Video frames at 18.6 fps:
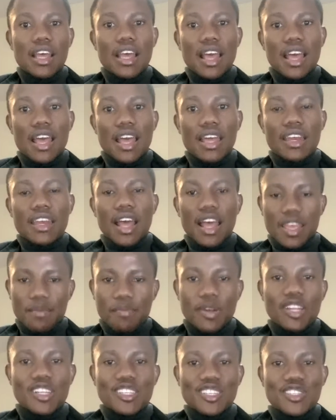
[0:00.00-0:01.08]
And I am
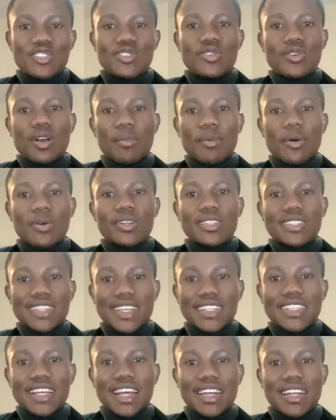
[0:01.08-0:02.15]
planning to talk about
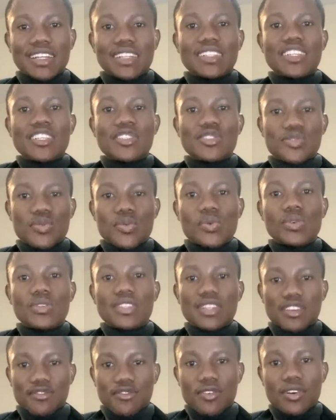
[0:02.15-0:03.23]
data analytics tools
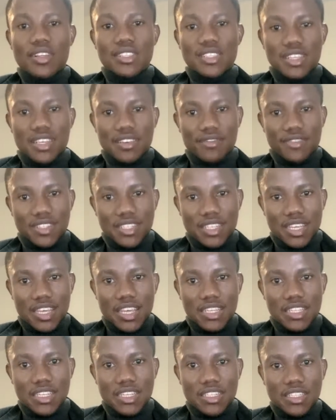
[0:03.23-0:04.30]
in forensic
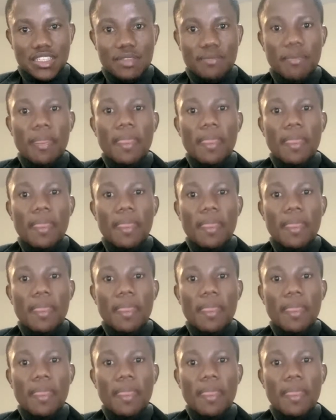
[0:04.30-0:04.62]
investigations.